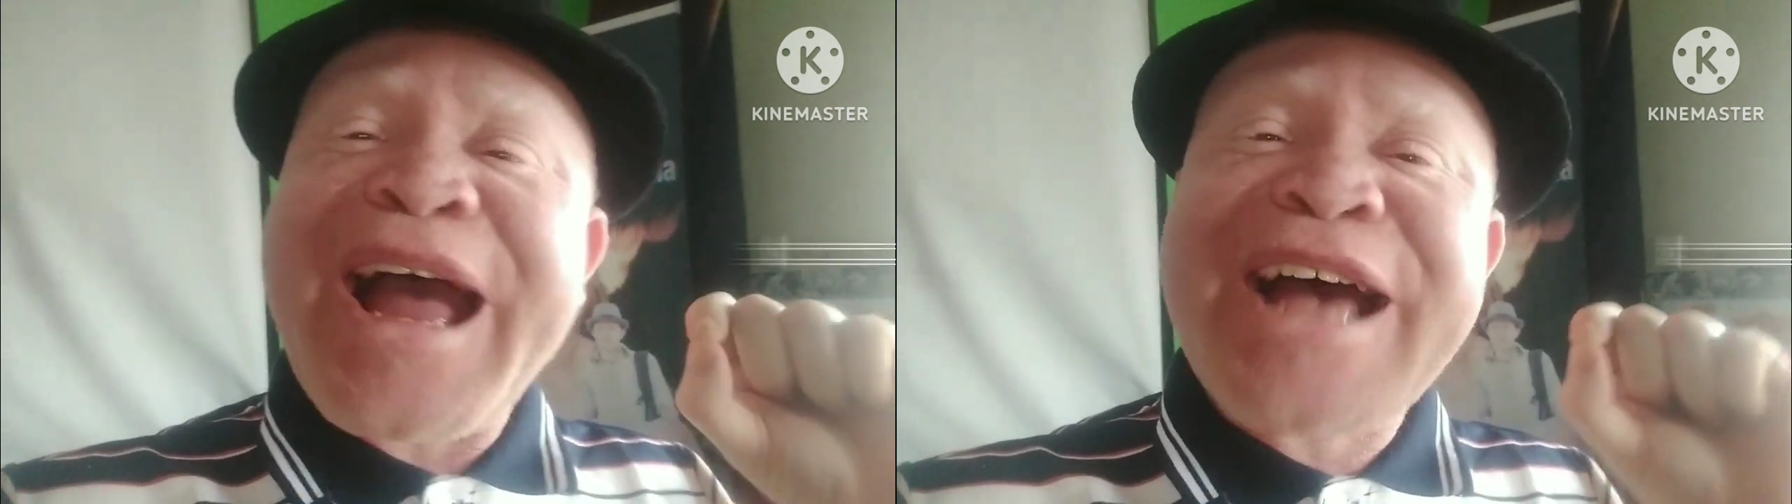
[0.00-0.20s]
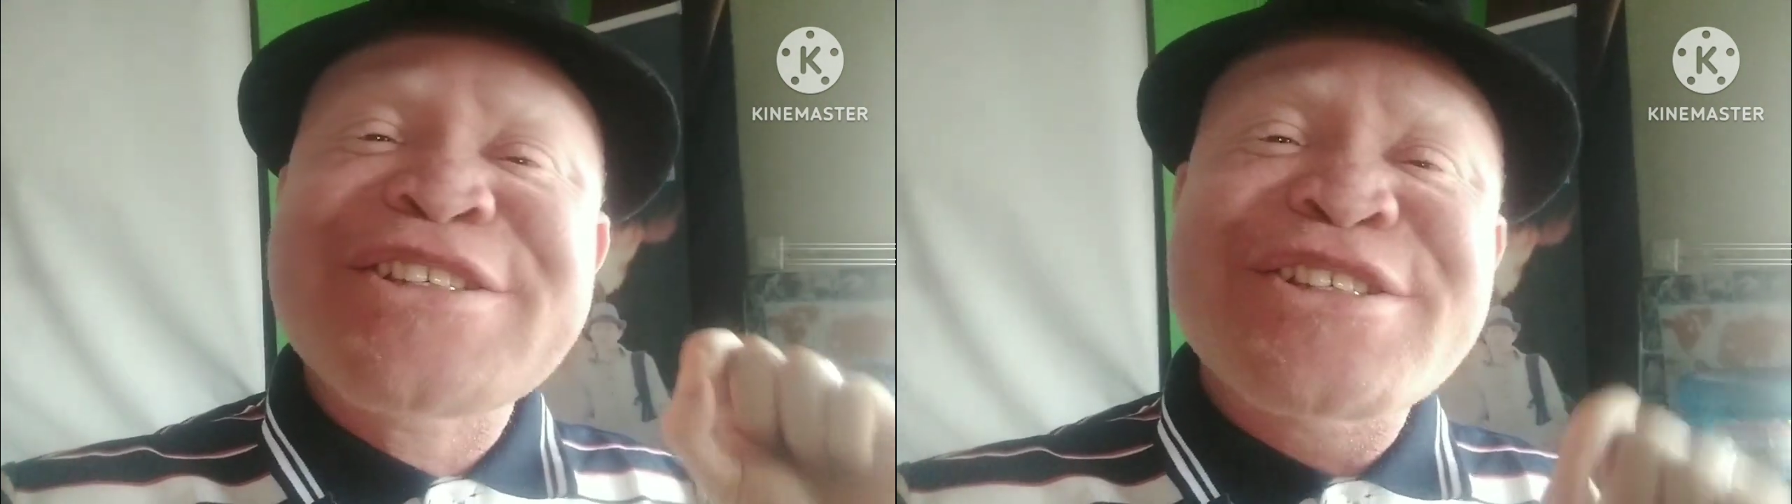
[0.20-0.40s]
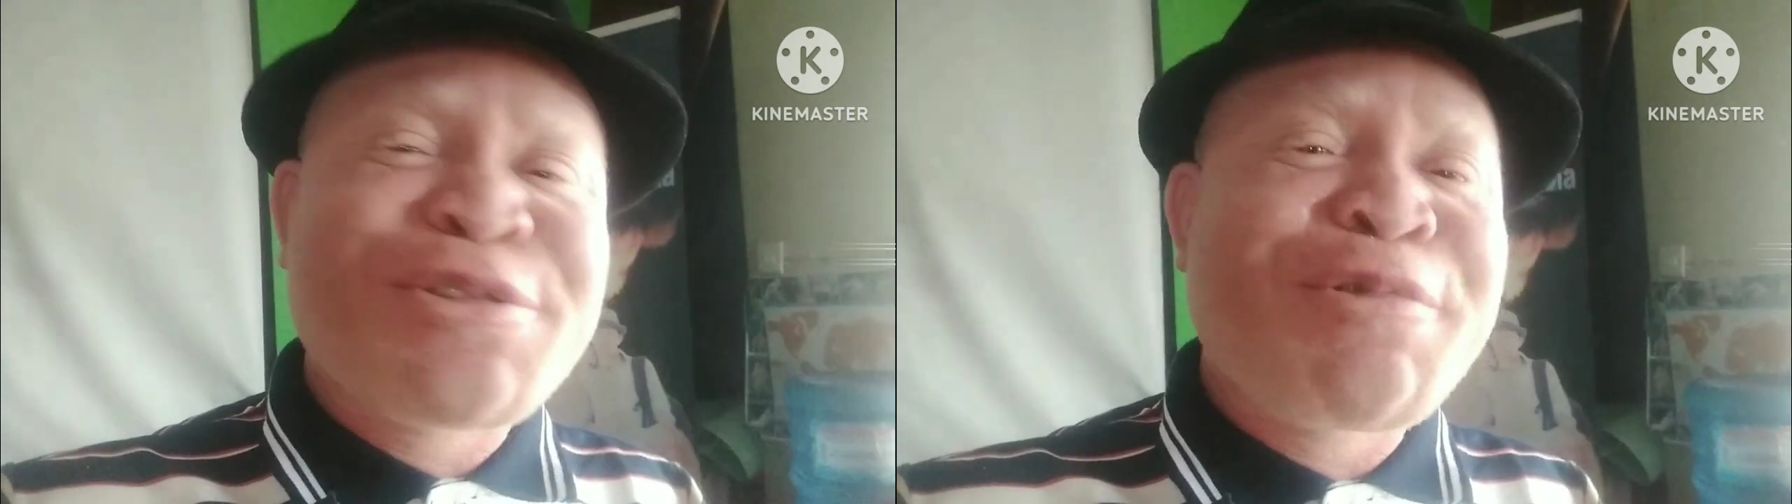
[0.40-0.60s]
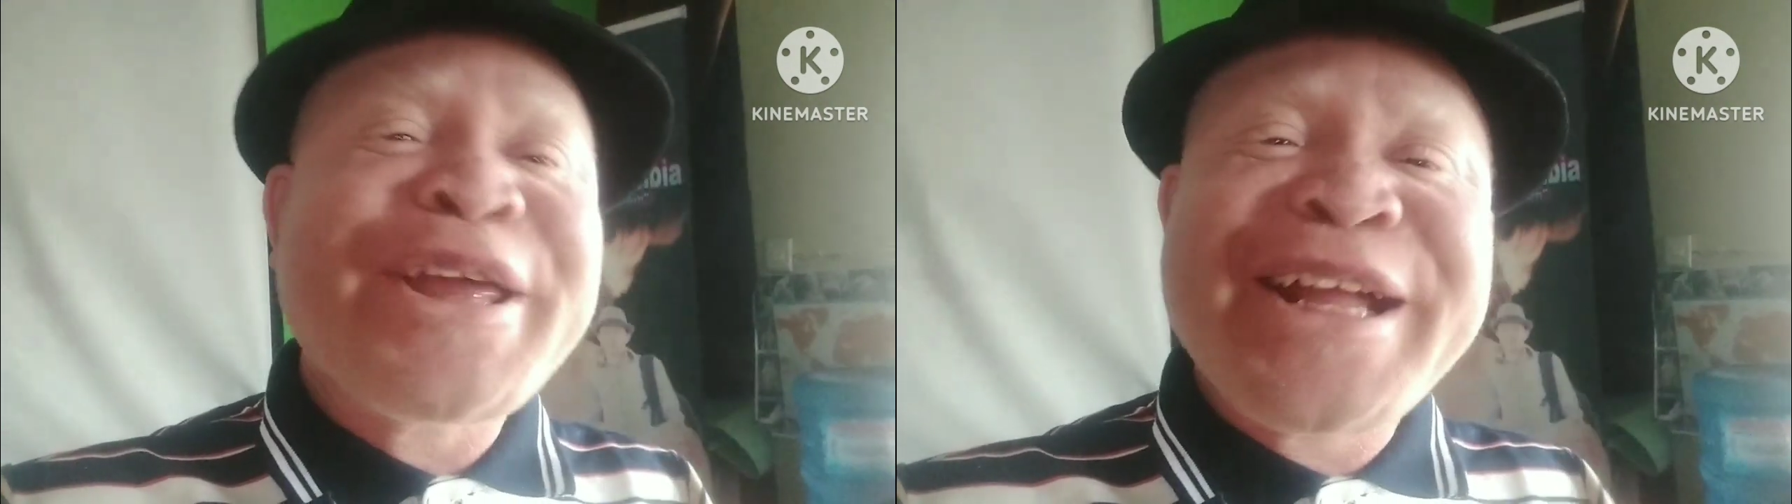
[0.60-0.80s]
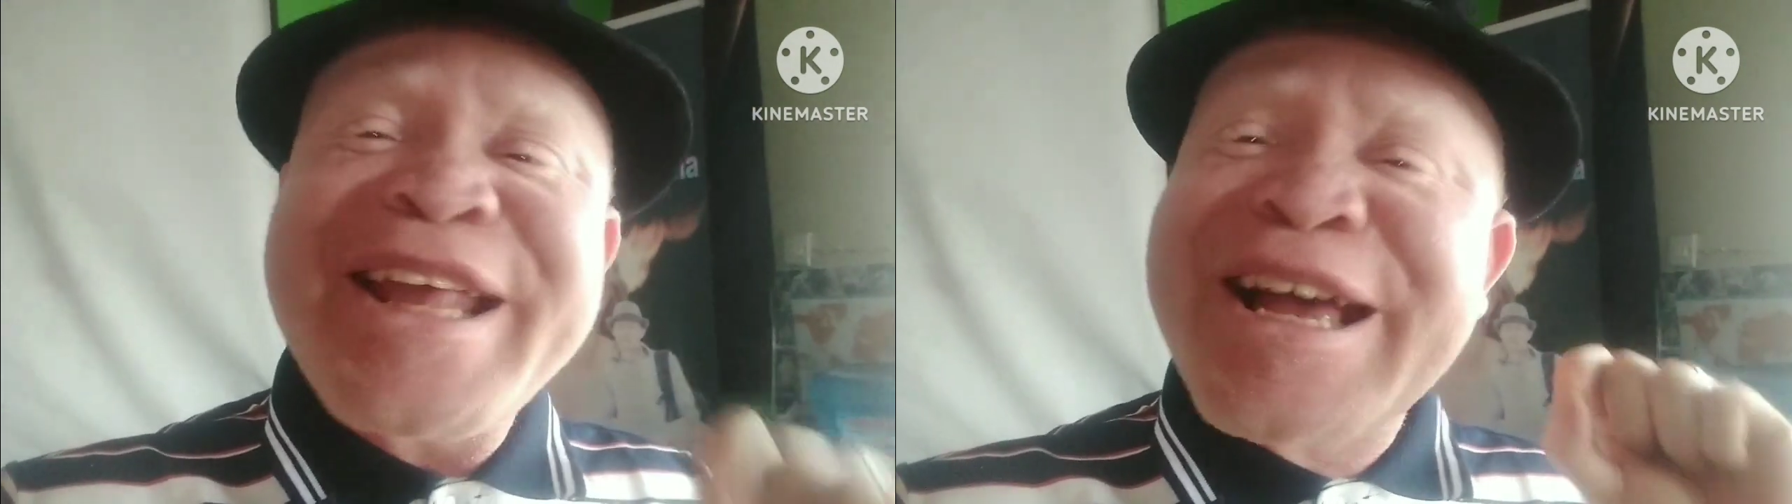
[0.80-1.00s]
as
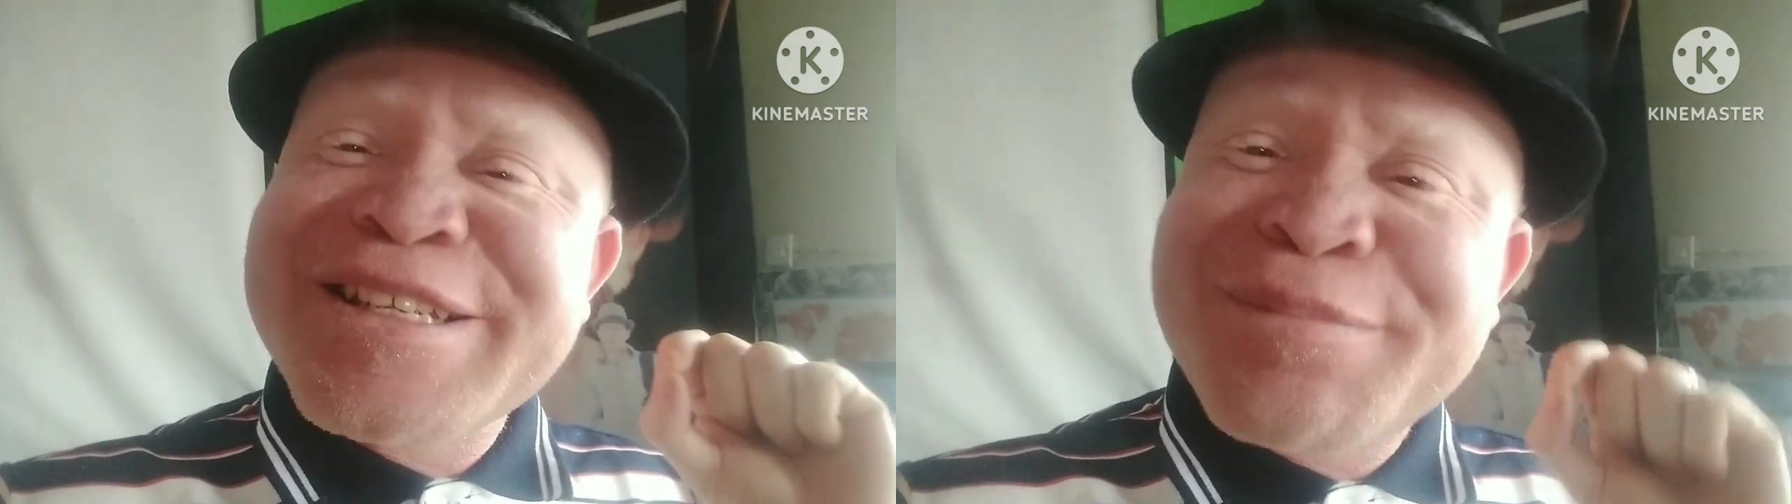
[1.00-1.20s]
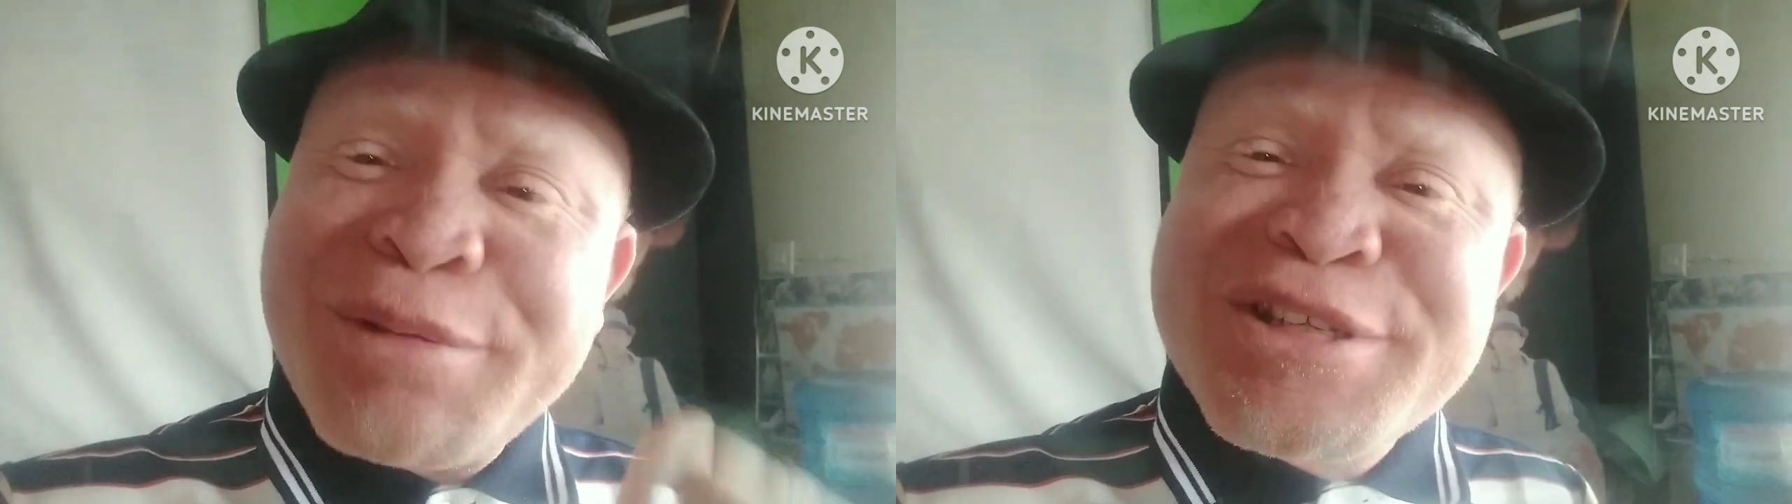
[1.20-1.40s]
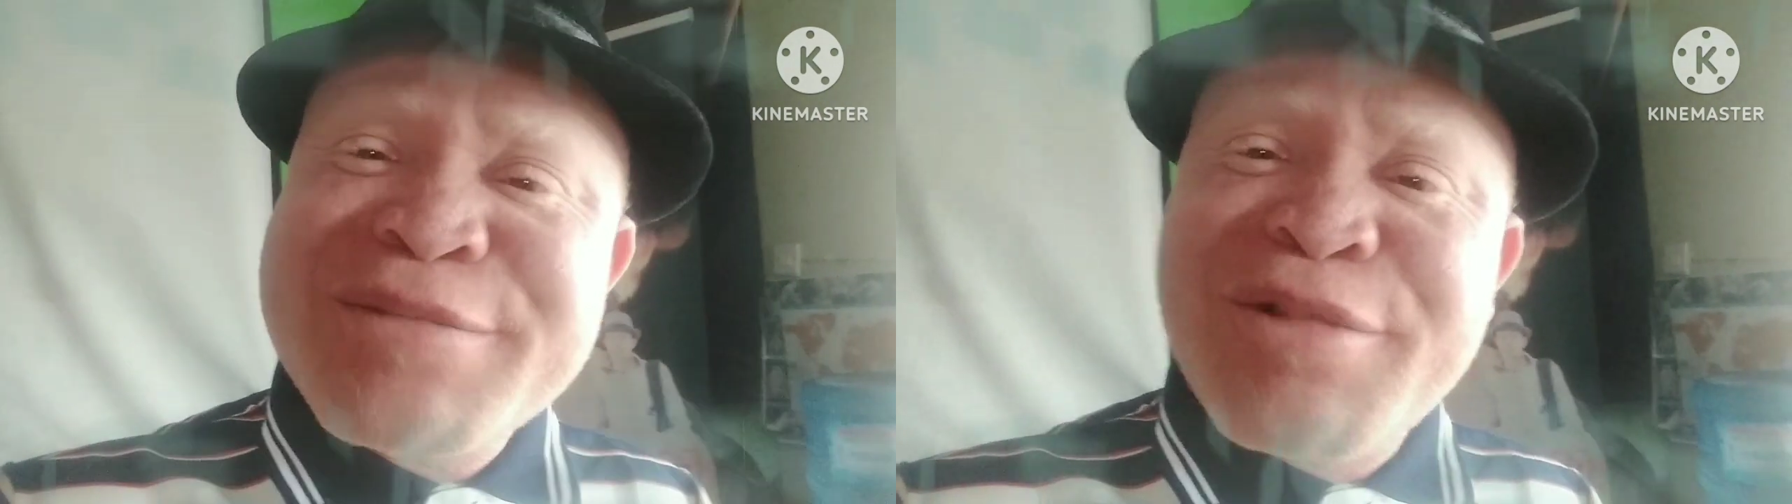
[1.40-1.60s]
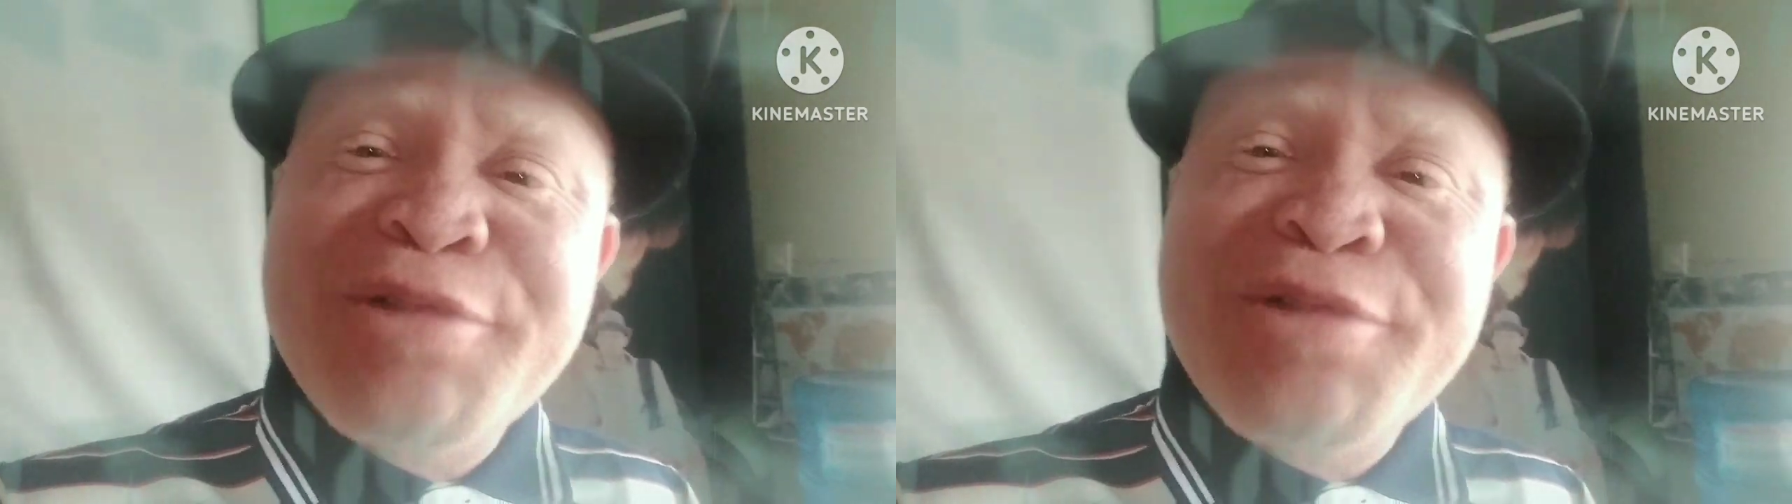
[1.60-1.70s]
quickly as possible.